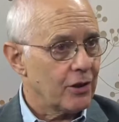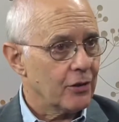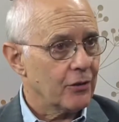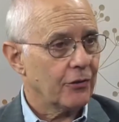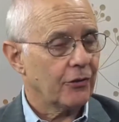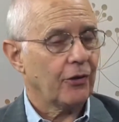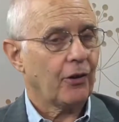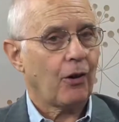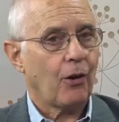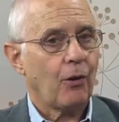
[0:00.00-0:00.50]

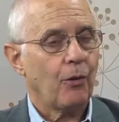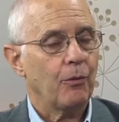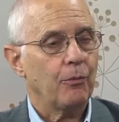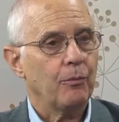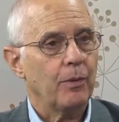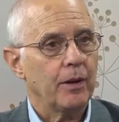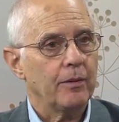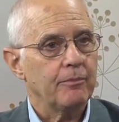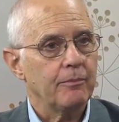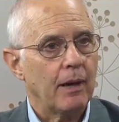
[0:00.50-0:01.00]
years ago.
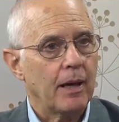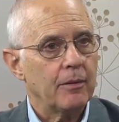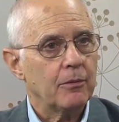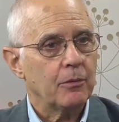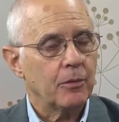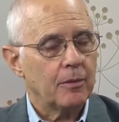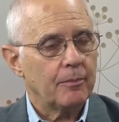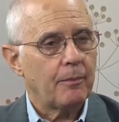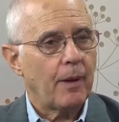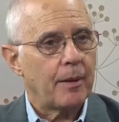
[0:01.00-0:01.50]
But my,
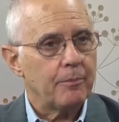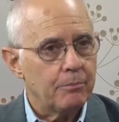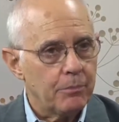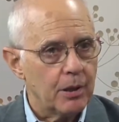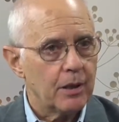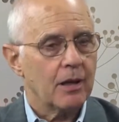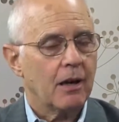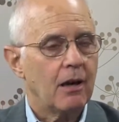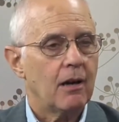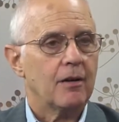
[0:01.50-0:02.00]
what my
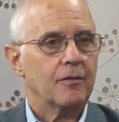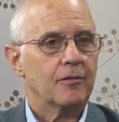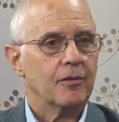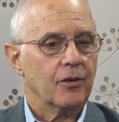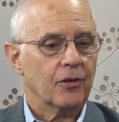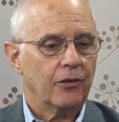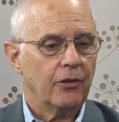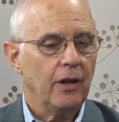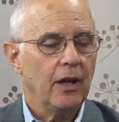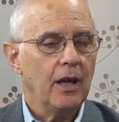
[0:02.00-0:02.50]
book
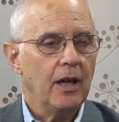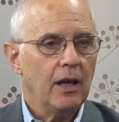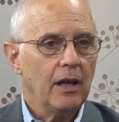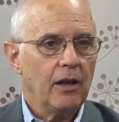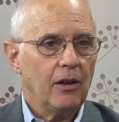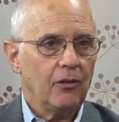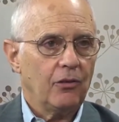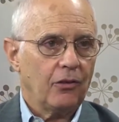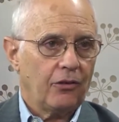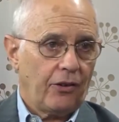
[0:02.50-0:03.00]
covers
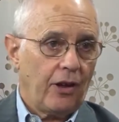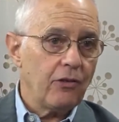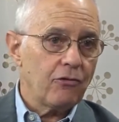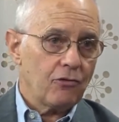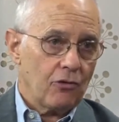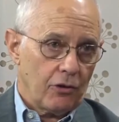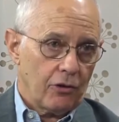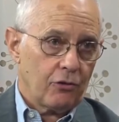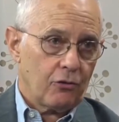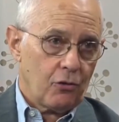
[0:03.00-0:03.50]
is
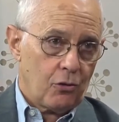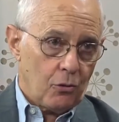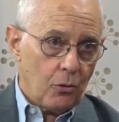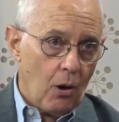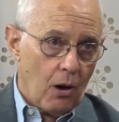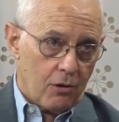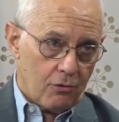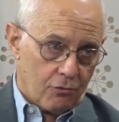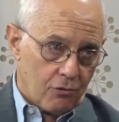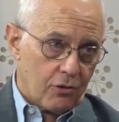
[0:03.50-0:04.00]
essentially
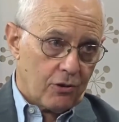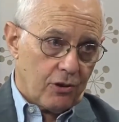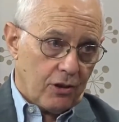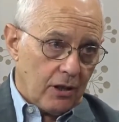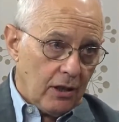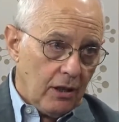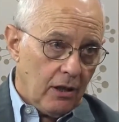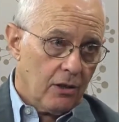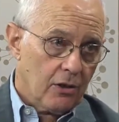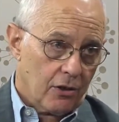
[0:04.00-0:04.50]
200
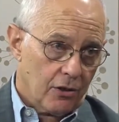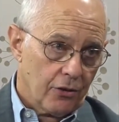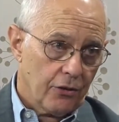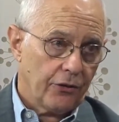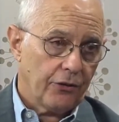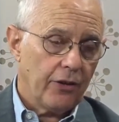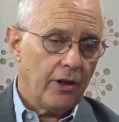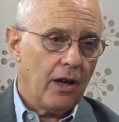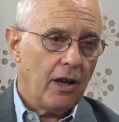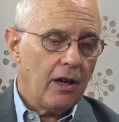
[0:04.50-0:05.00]

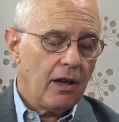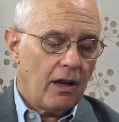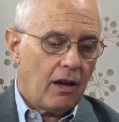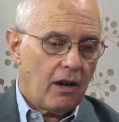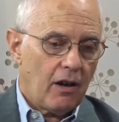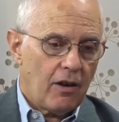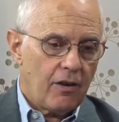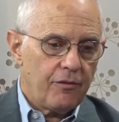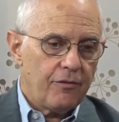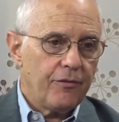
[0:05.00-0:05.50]
years
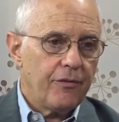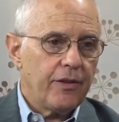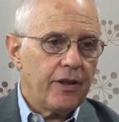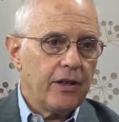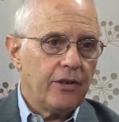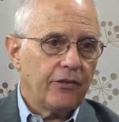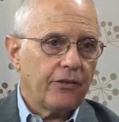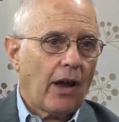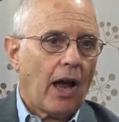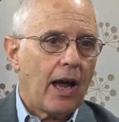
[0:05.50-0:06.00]
of
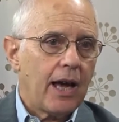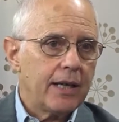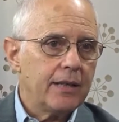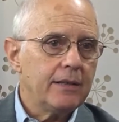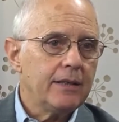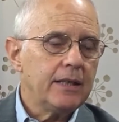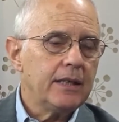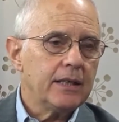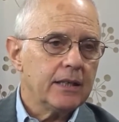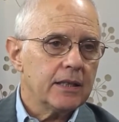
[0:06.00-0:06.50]
these
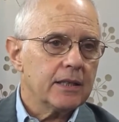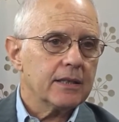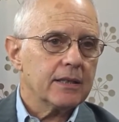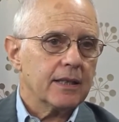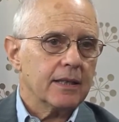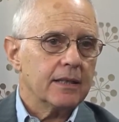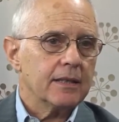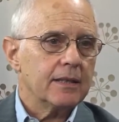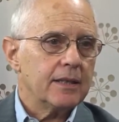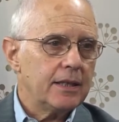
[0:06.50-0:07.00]
ideas
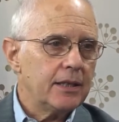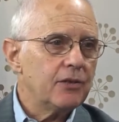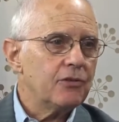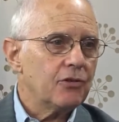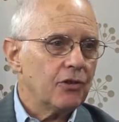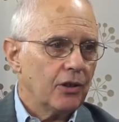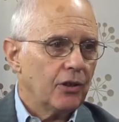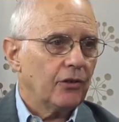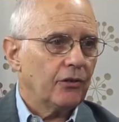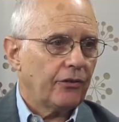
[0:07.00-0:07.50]
and
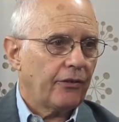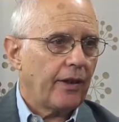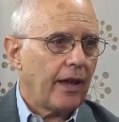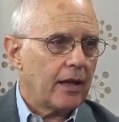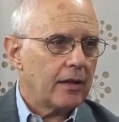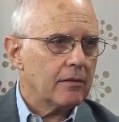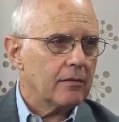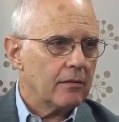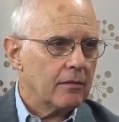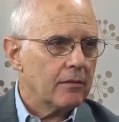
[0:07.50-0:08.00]
teachings
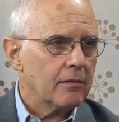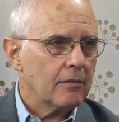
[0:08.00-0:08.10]
that